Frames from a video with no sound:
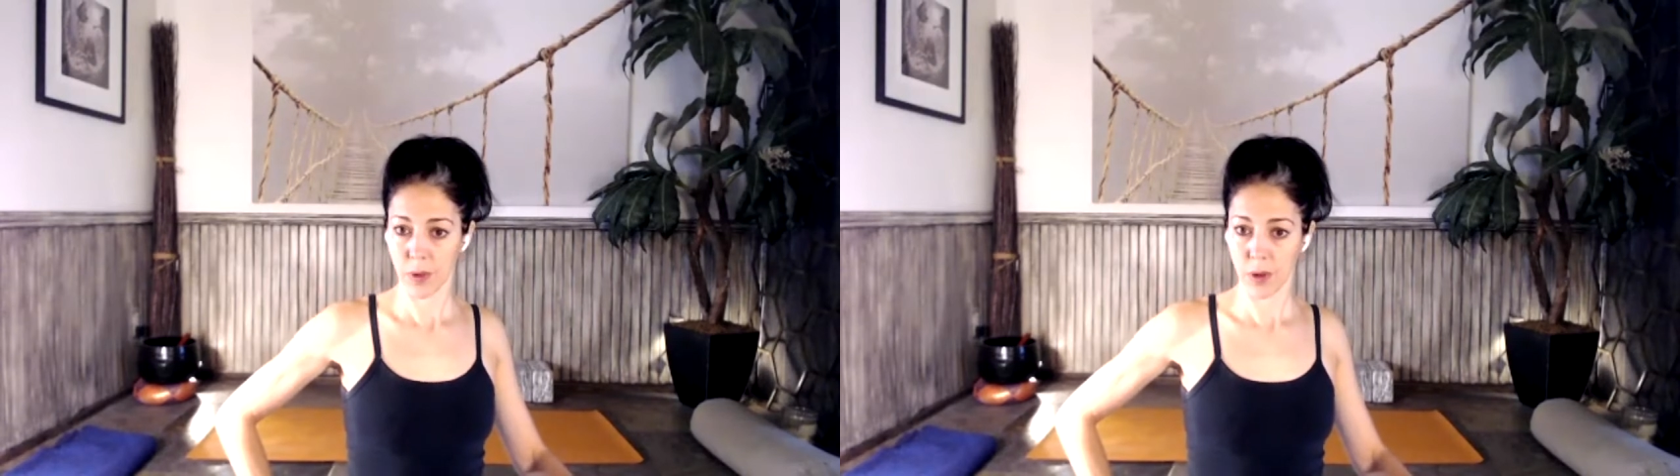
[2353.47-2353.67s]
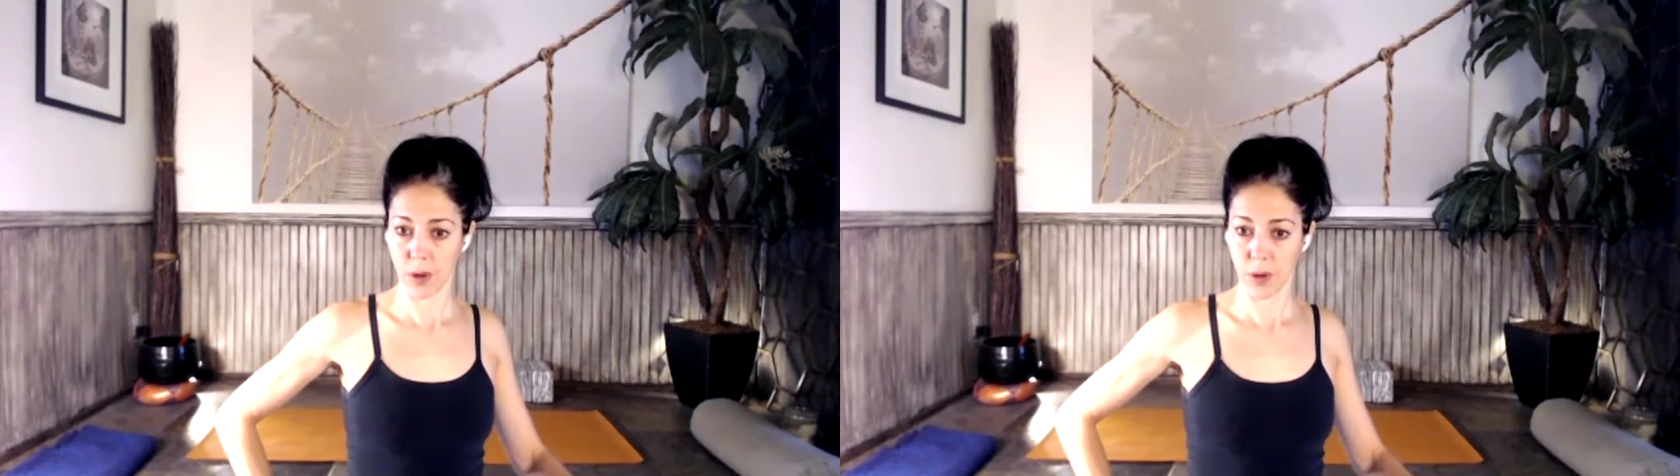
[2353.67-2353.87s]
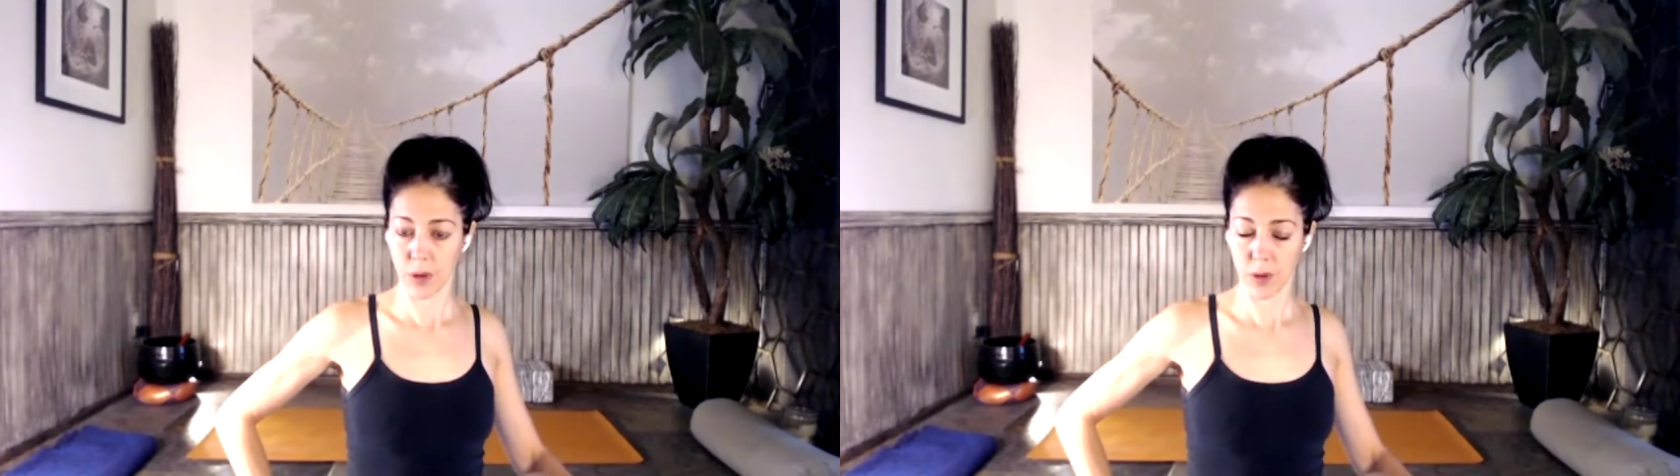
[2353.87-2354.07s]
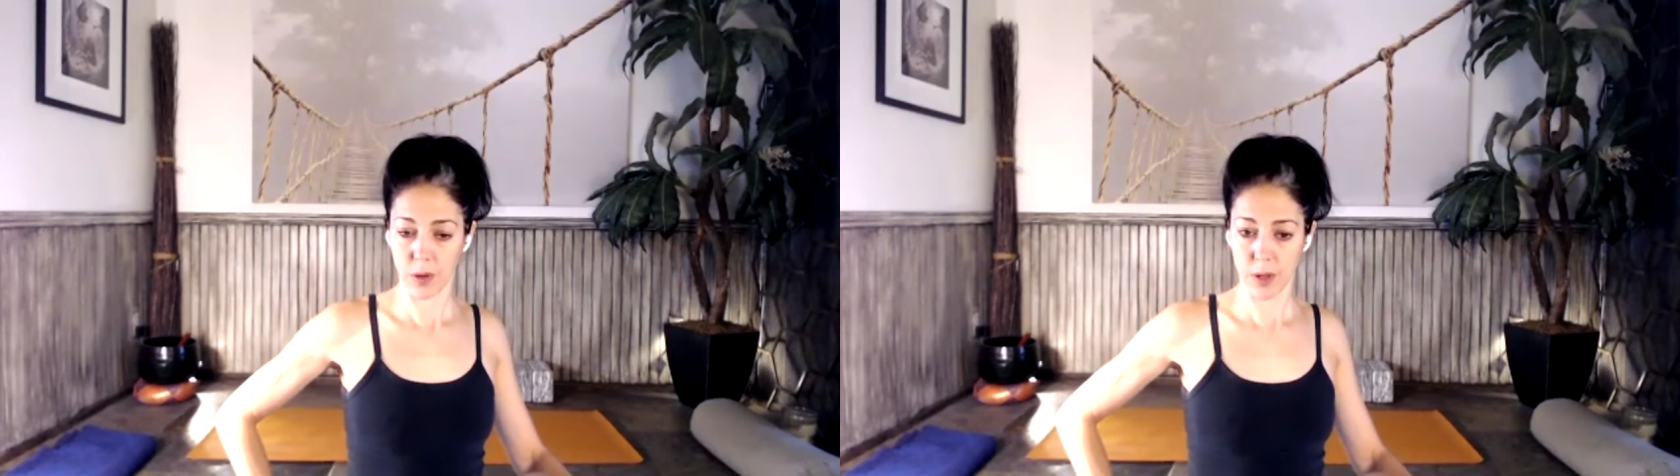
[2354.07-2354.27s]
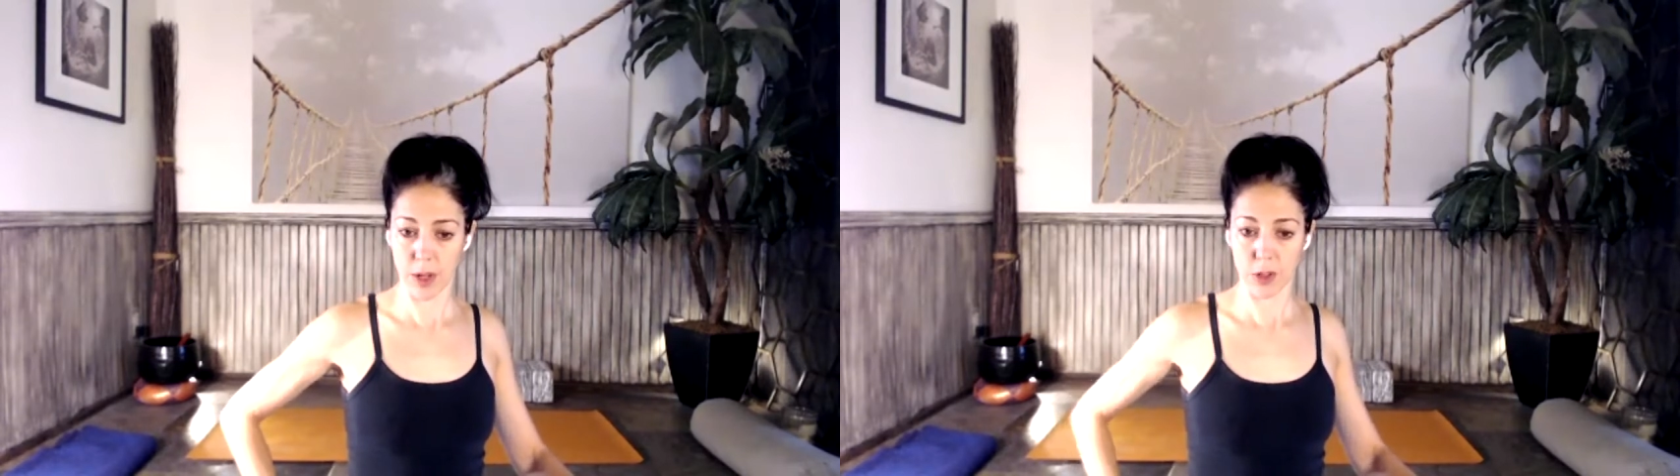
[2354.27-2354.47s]
Good.
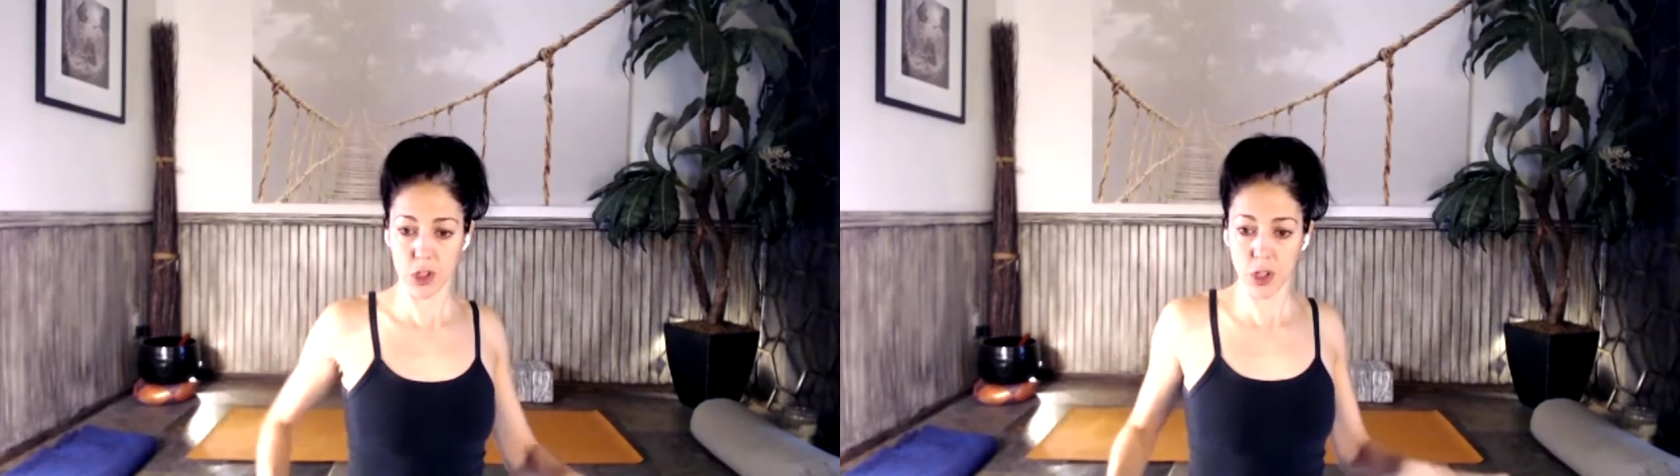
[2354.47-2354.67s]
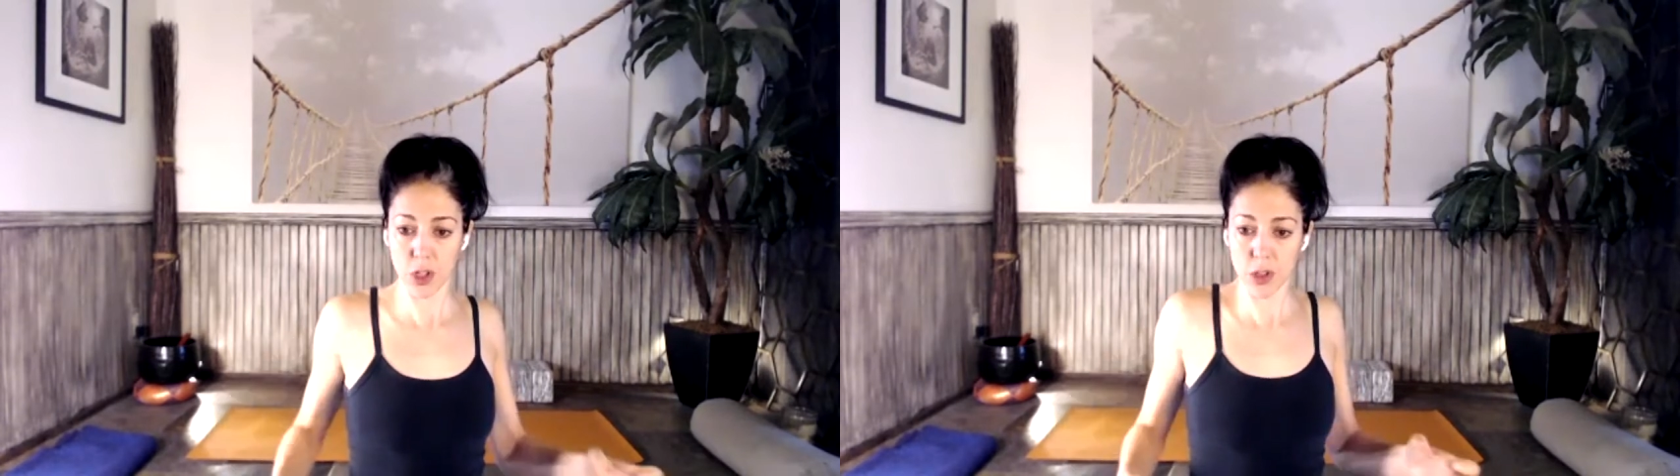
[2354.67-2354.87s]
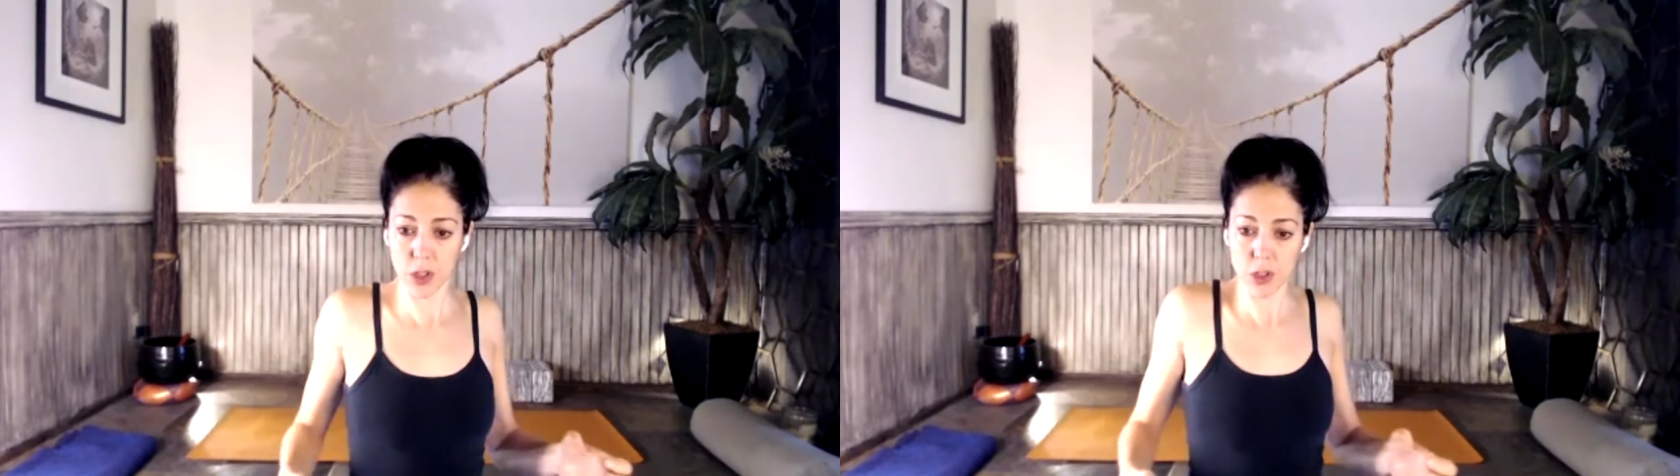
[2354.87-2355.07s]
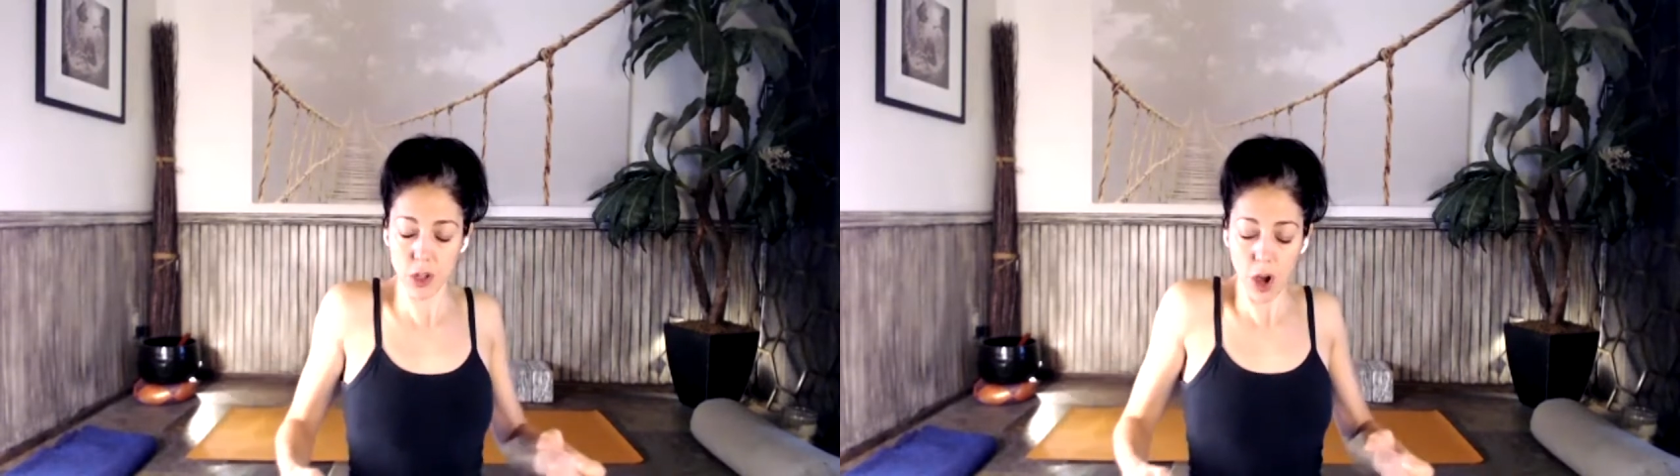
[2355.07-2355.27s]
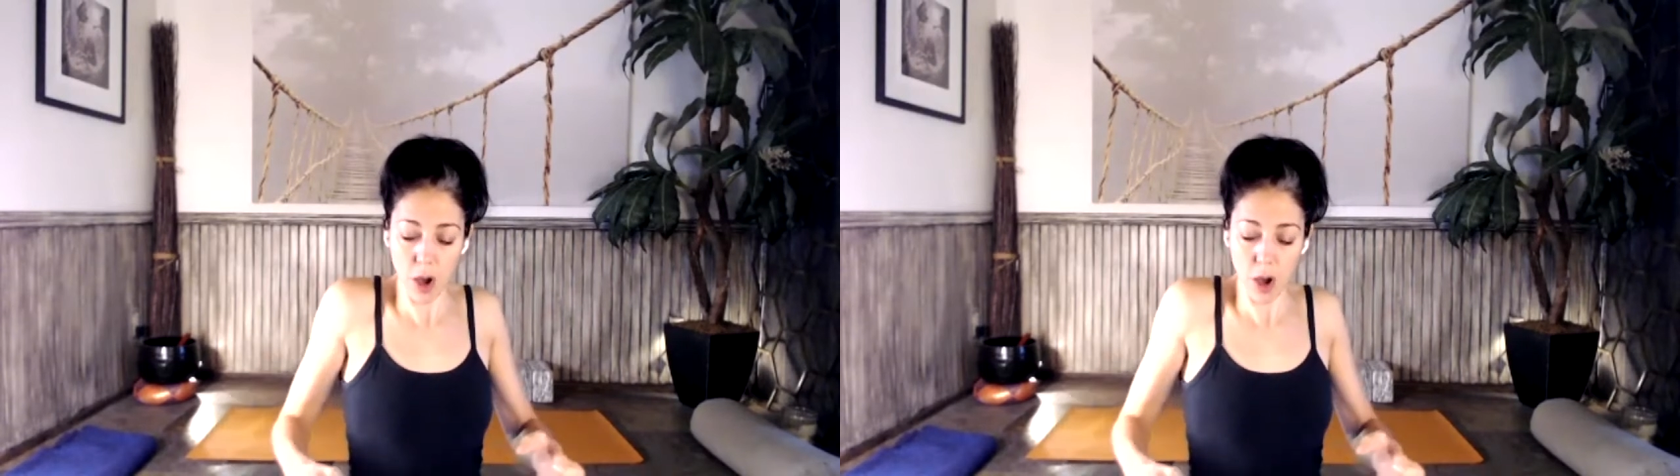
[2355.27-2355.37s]
Now turn the